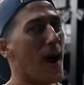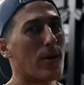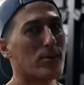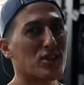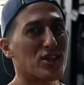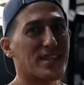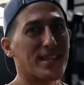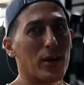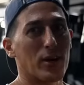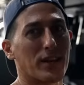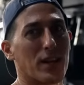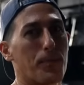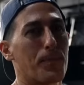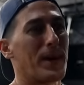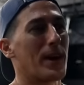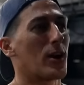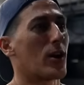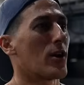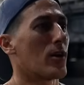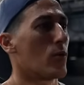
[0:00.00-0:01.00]
I was just telling
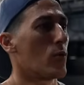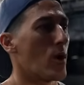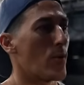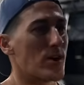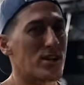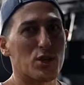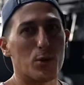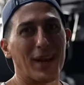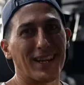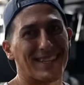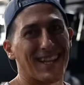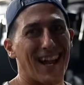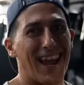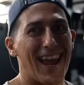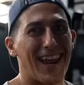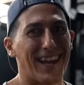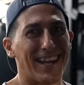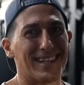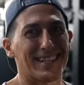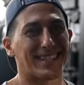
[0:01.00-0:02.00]
Kabir, what we're doing
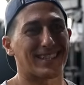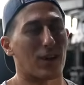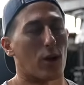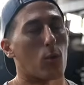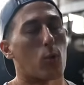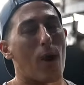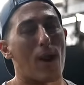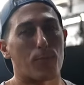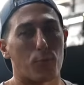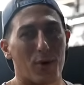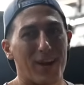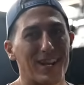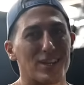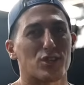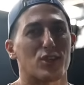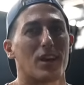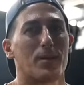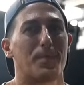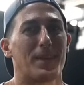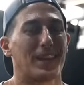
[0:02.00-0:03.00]
today is, our rep range
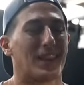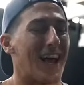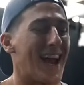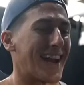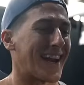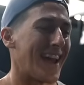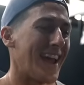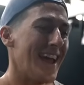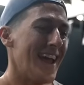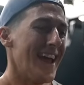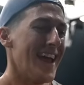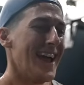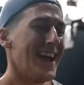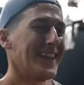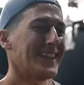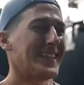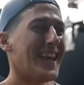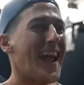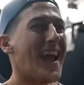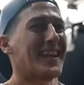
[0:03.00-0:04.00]
is gonna be like
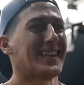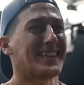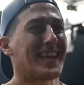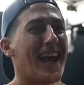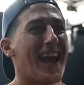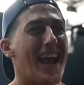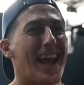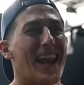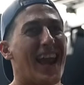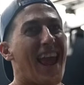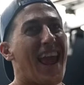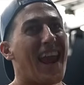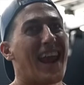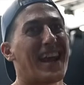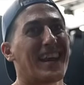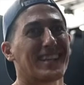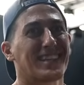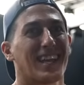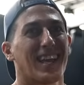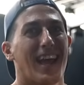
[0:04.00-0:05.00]
10, 10,
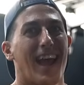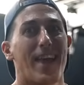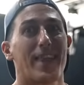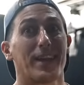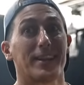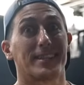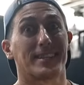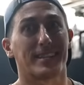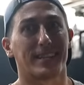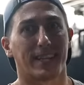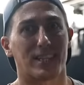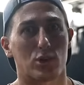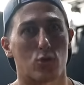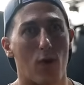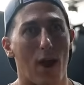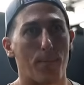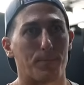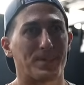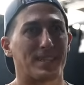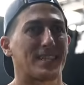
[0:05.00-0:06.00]
8, and then six
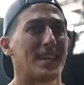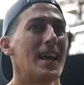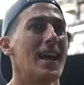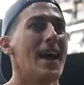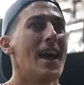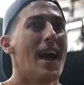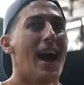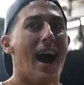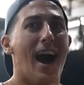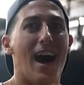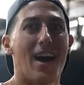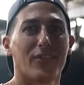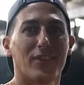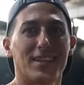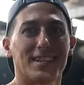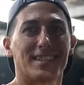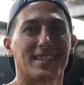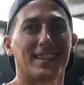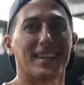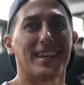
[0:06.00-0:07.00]
reps.
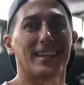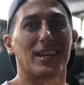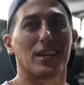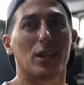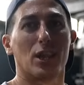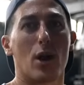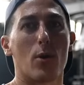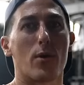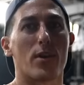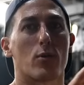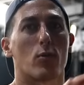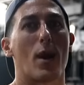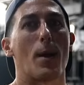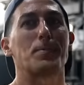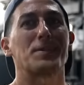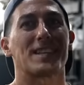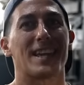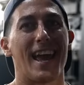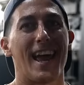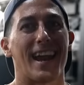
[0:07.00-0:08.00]
Obviously, the lower the
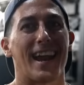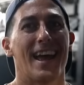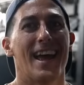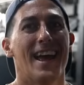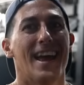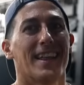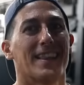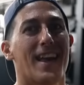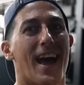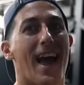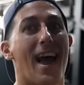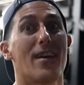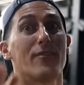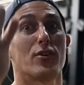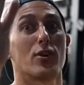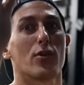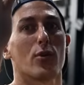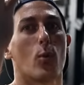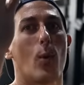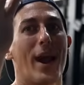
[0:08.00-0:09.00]
reps get, the
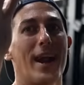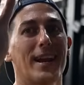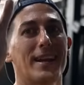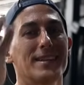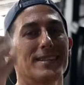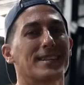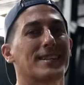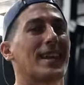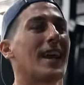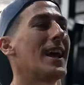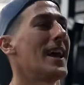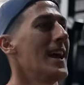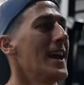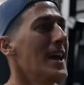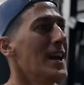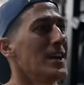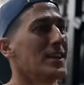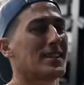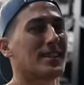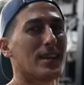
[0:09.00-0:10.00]
heavier the weight is.
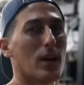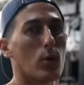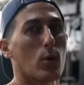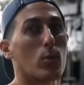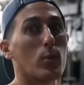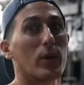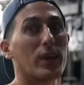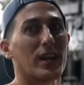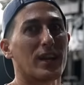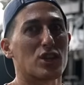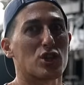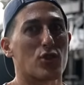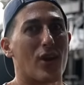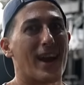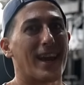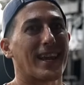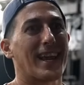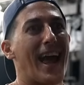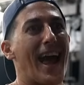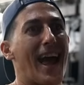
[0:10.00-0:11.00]
So we're really gonna
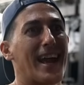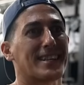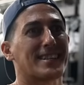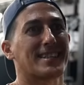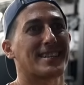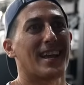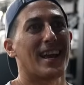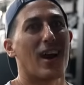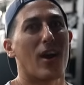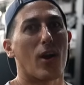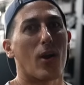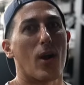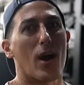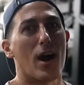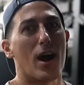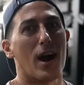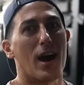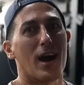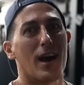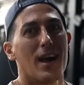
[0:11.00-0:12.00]
try to gas our
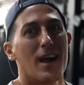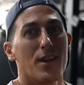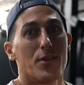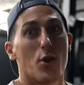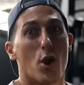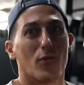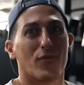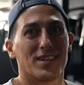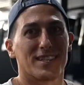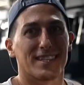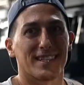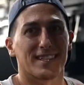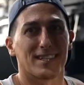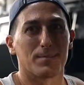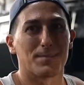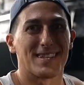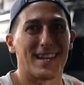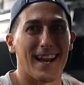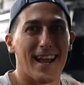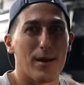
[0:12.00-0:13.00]
uh, nervous
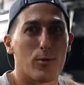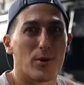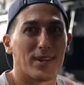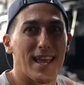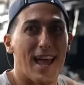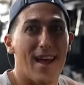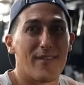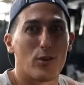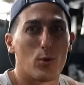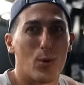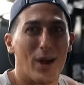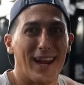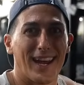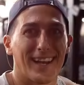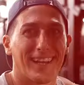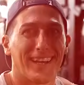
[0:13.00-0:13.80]
system today with the heavy weight.